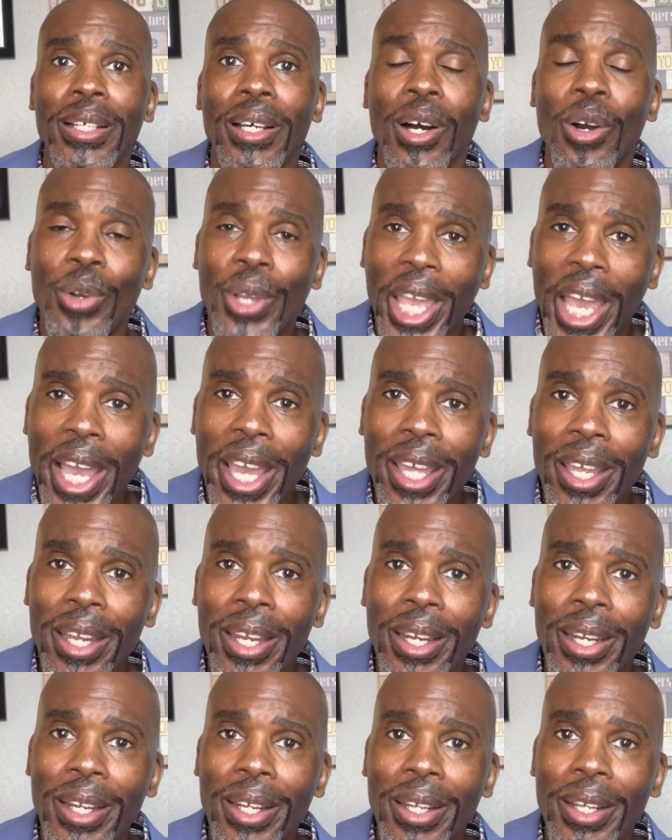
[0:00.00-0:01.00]
Okay?
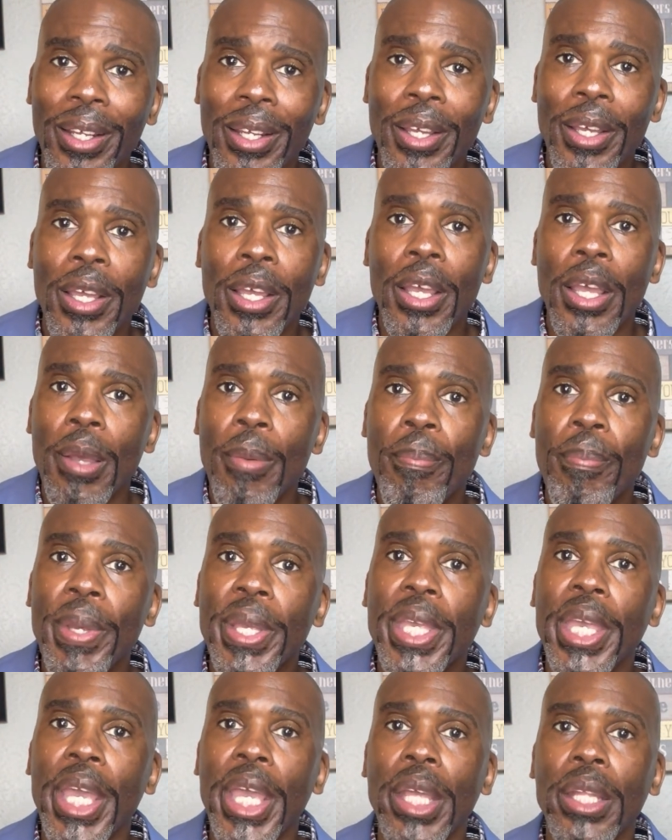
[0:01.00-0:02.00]

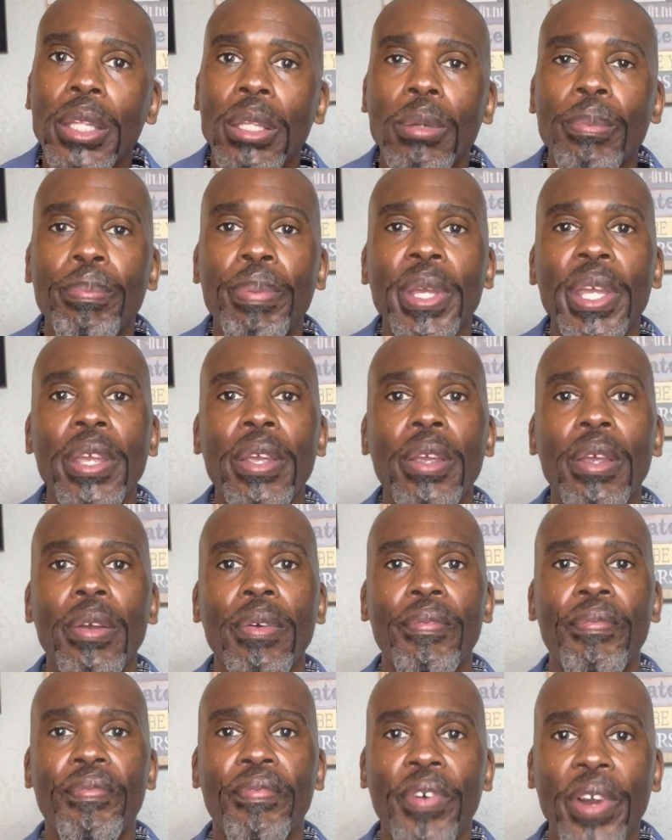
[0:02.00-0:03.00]
Begin to be
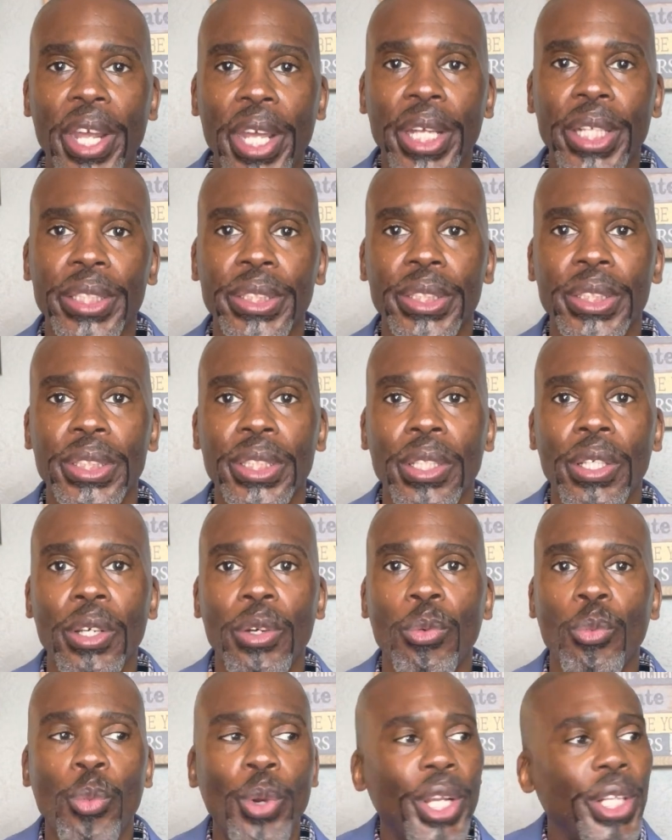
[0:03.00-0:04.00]
friends
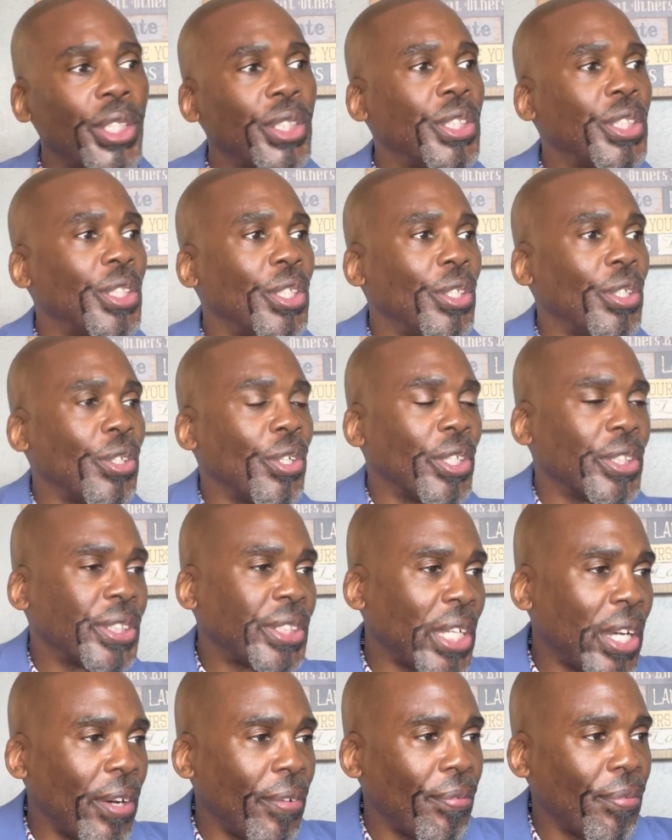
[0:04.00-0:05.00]
with
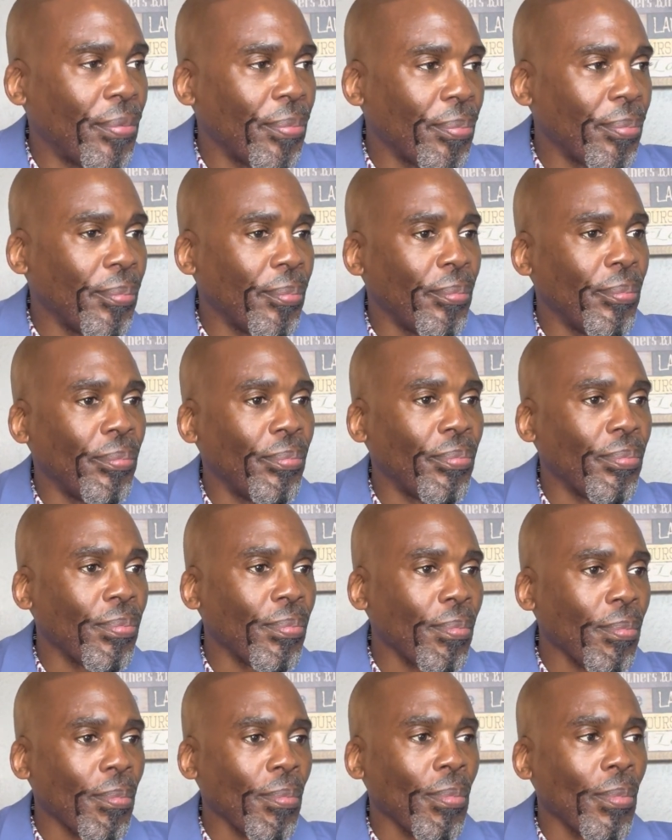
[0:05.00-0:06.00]
yourself.
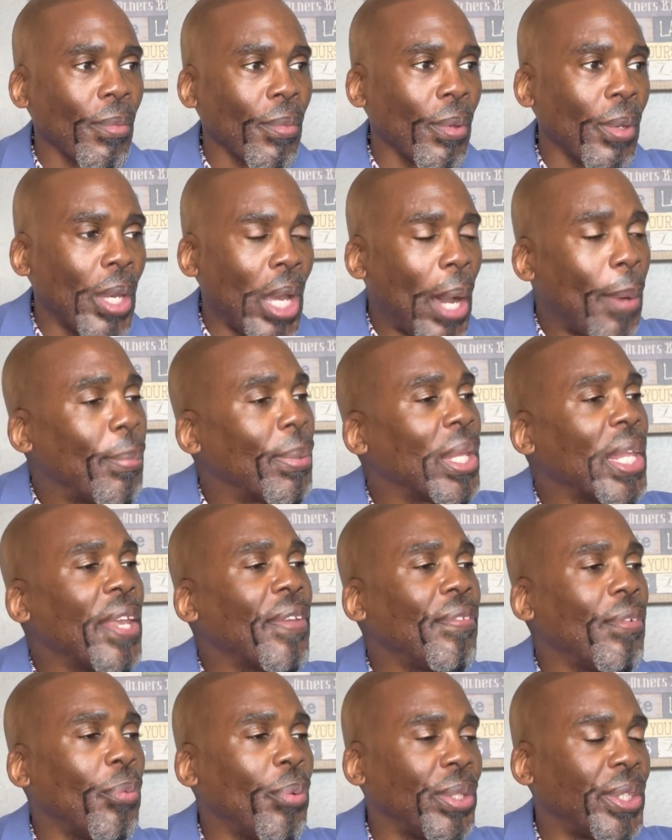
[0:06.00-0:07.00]
I'm going to leave
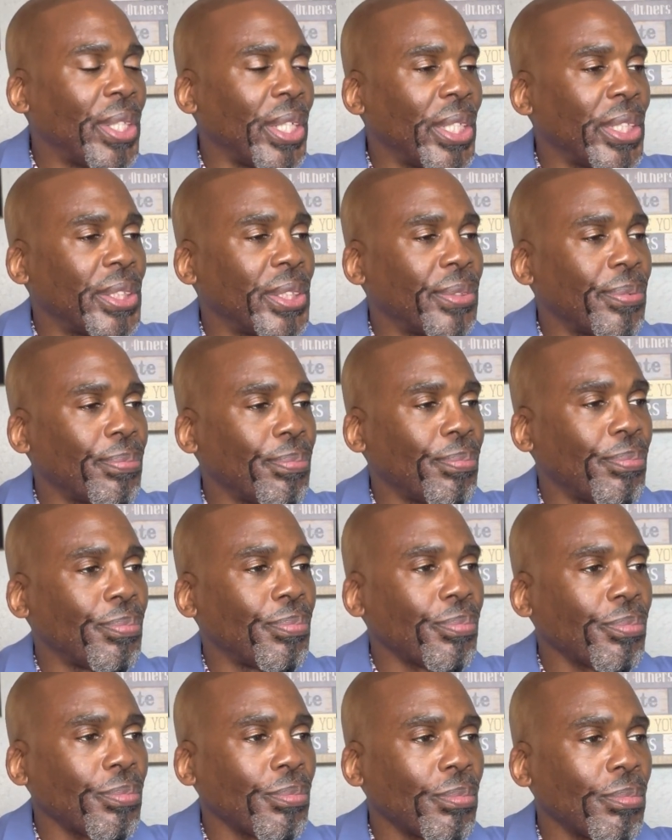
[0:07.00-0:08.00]
you with this.
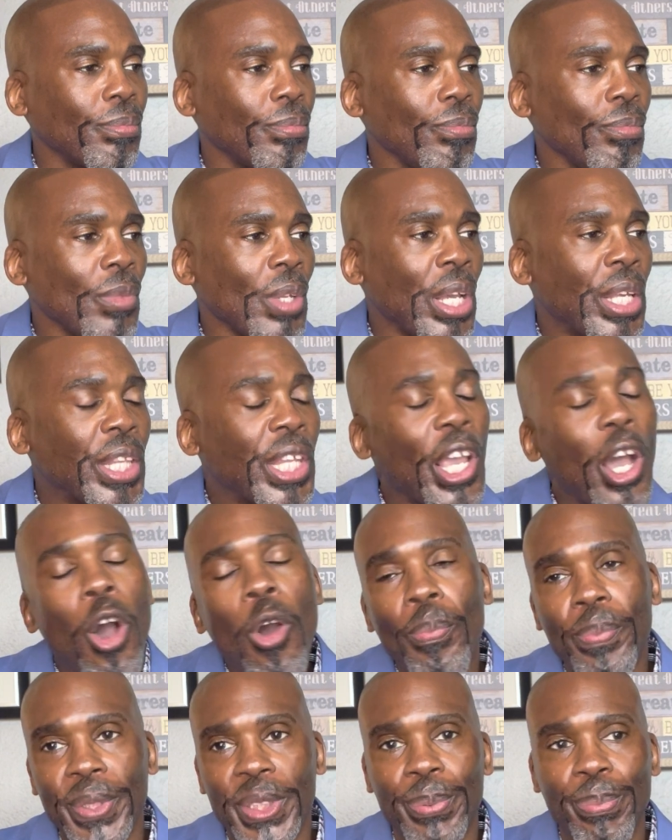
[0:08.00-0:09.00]
The
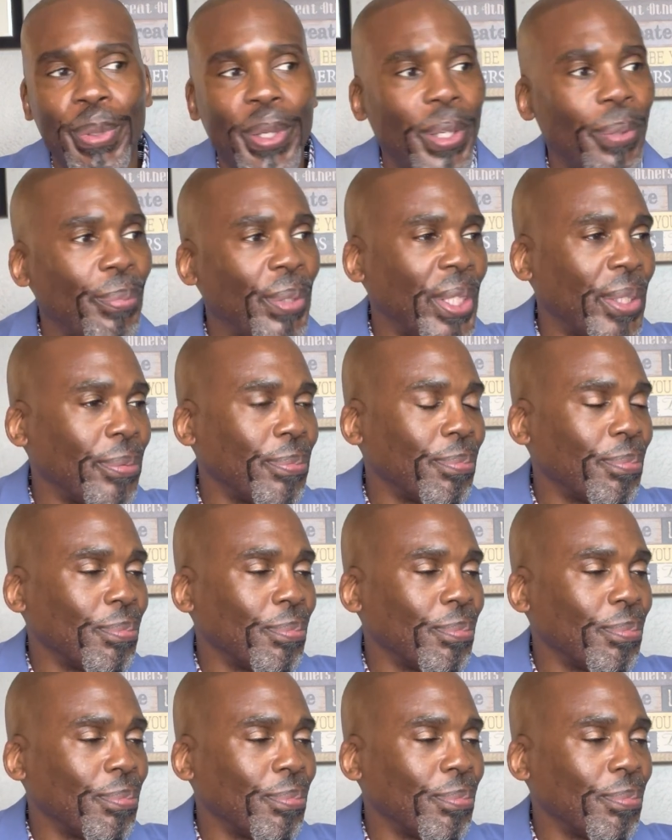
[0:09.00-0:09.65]
Hope Experiment.